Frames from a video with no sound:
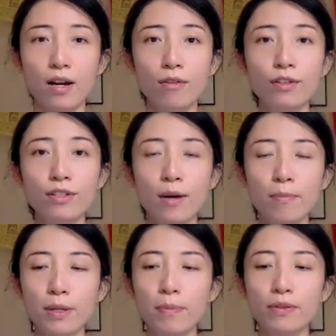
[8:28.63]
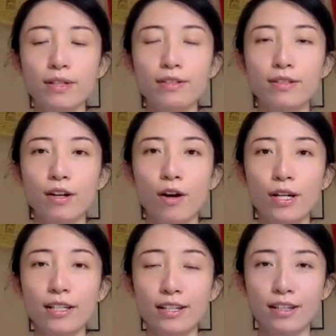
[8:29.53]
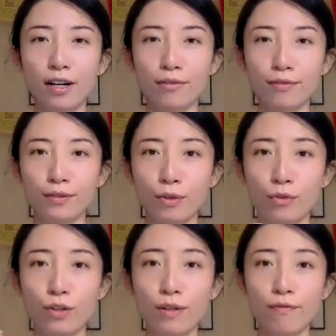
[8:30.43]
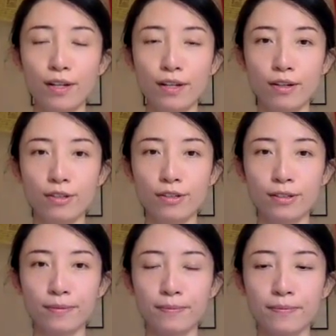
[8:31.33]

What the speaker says: For some people, this is already enough, 3 fingers.